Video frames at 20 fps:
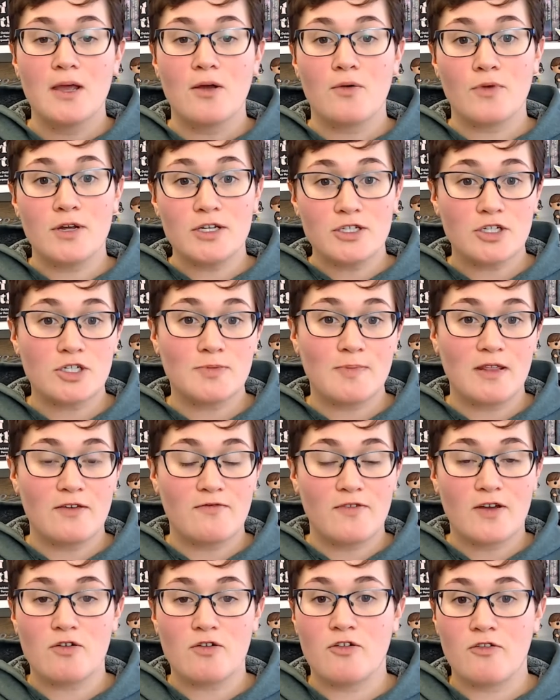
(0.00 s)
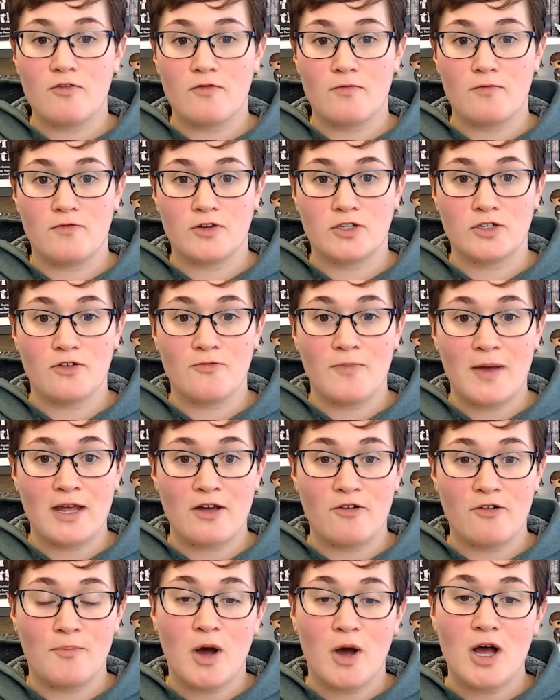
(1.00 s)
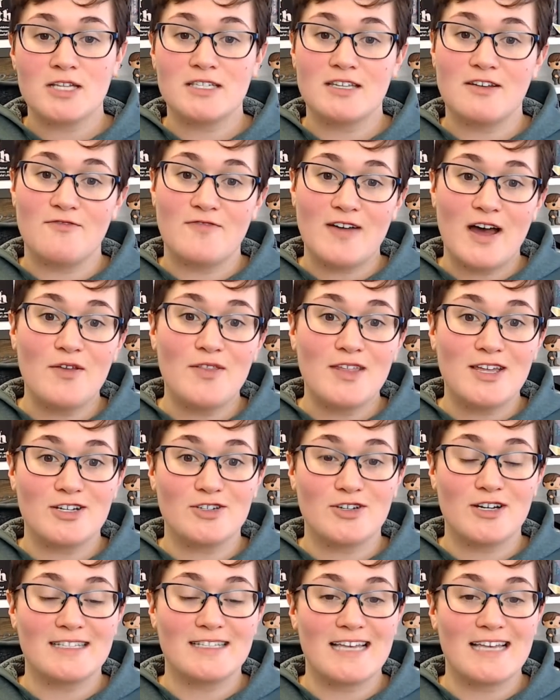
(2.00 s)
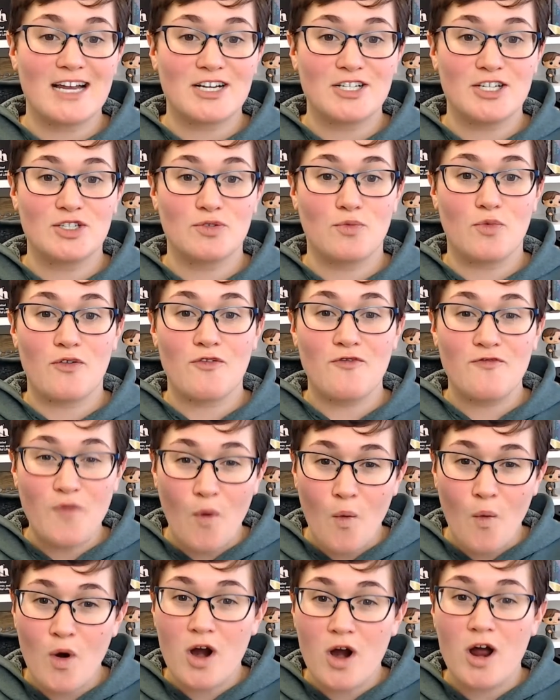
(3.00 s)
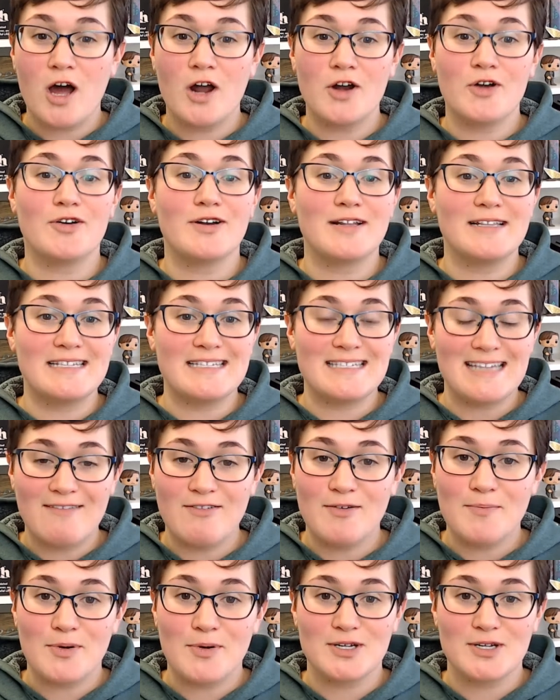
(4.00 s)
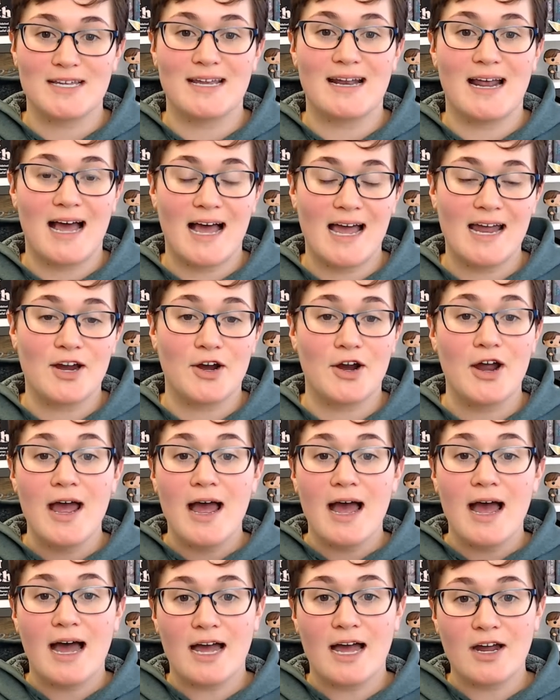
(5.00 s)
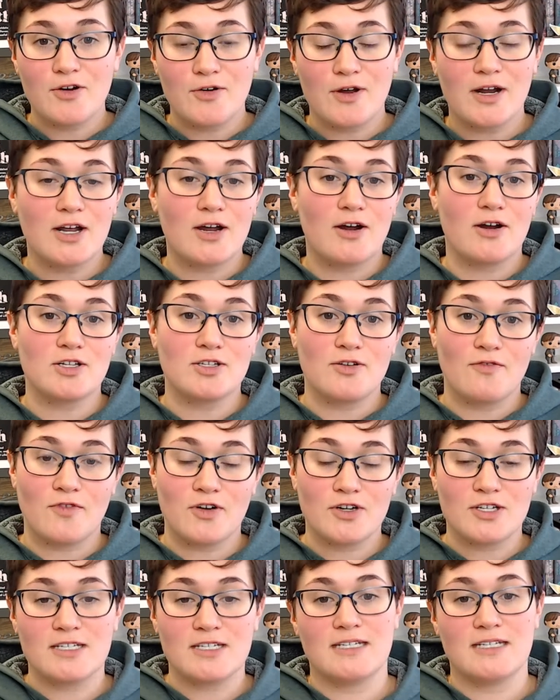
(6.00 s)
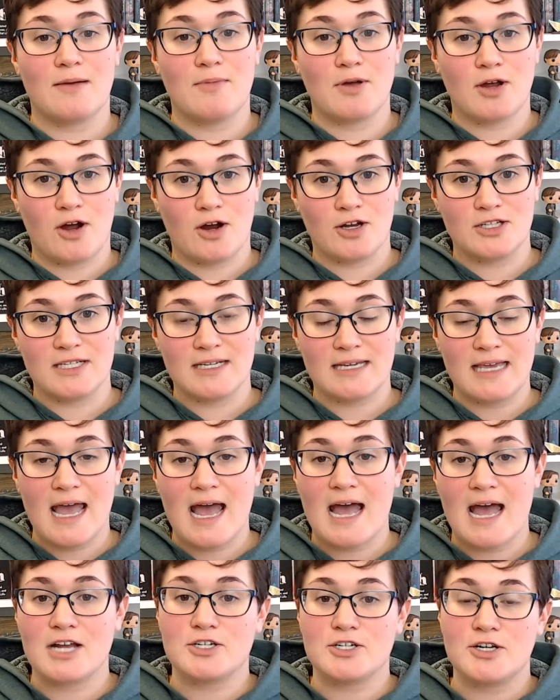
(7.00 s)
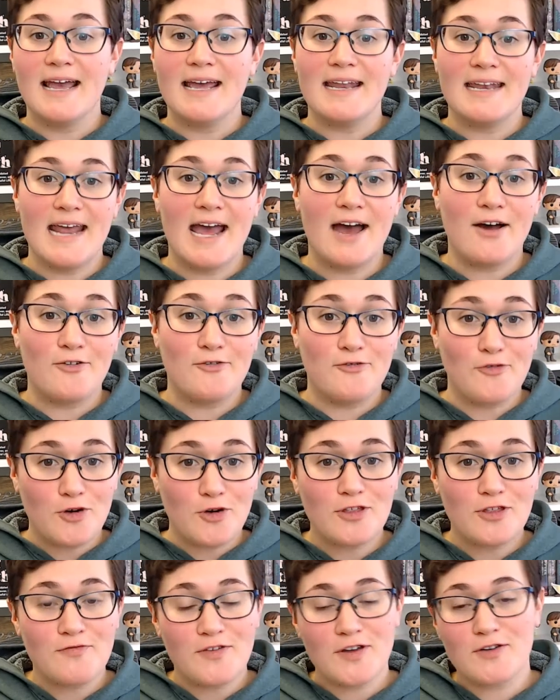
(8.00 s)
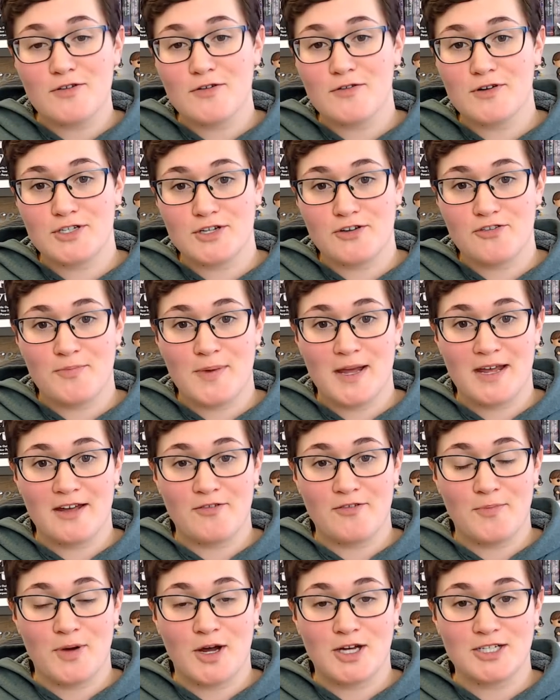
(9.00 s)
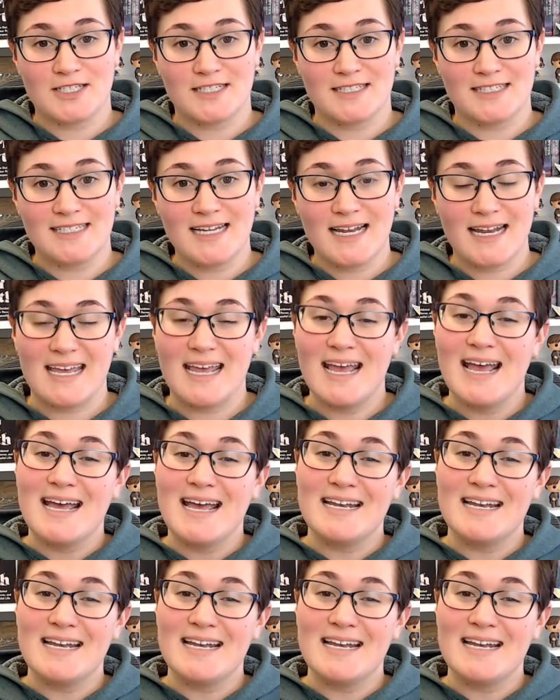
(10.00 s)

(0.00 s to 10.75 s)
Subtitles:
Research by the Federal Reserve Bank of Boston found that transactions were 407% higher on credit cards versus debit cards in cash. Now, for the Federal Reserve Bank of Boston study,